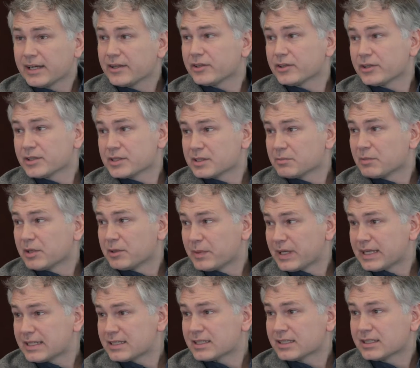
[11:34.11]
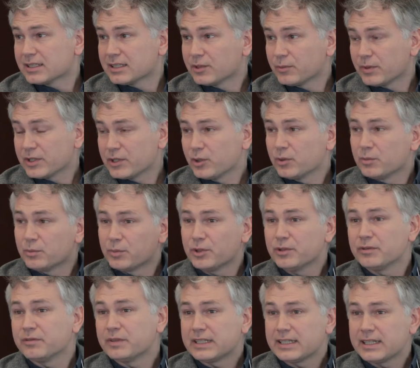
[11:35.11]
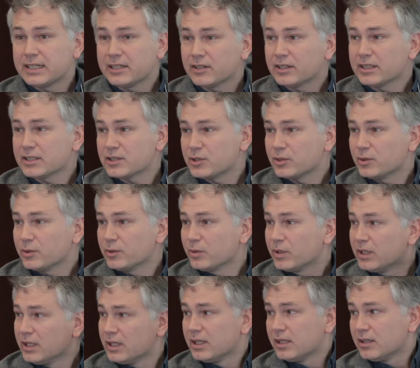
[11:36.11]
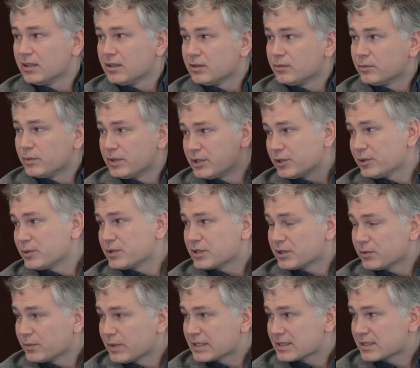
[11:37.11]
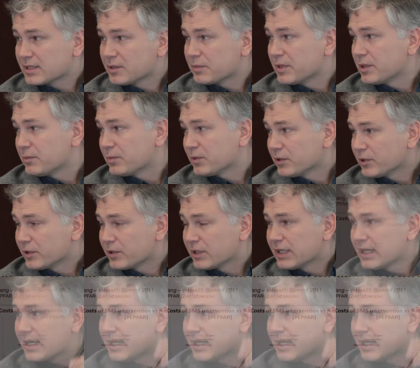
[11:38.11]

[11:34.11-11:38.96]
others, but basically when you improve adherence, you reduce the risk that people are going